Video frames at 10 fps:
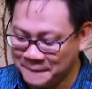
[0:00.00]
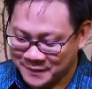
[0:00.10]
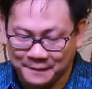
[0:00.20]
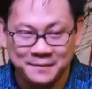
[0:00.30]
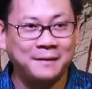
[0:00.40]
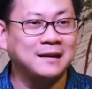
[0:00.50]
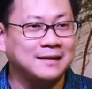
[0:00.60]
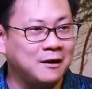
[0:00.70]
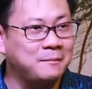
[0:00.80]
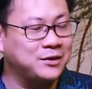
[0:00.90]
Sometimes I
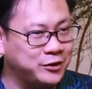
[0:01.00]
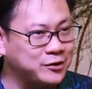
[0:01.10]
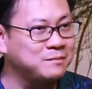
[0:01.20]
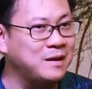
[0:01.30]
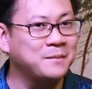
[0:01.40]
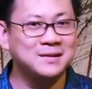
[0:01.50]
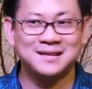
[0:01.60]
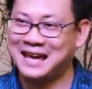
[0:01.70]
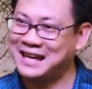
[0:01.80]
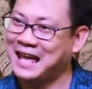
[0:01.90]
tell my church members,
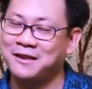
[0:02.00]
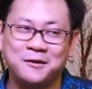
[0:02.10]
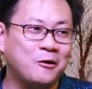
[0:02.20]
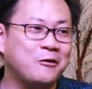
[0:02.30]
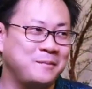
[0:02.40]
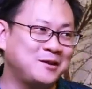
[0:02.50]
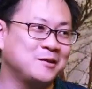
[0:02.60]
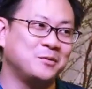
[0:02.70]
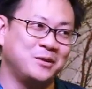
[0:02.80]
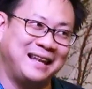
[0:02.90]
hey, can you go with me to
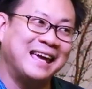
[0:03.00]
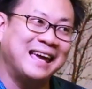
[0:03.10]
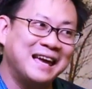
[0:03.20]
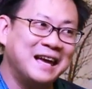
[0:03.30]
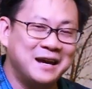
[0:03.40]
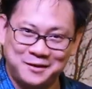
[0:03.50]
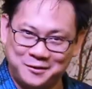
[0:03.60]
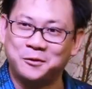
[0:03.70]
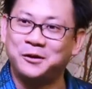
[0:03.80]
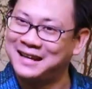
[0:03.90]
Boon Lay,
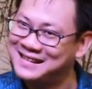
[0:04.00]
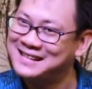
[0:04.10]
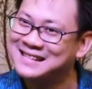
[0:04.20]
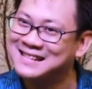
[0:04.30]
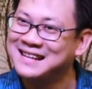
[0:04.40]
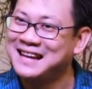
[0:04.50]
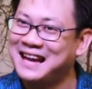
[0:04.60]
to Woodlands?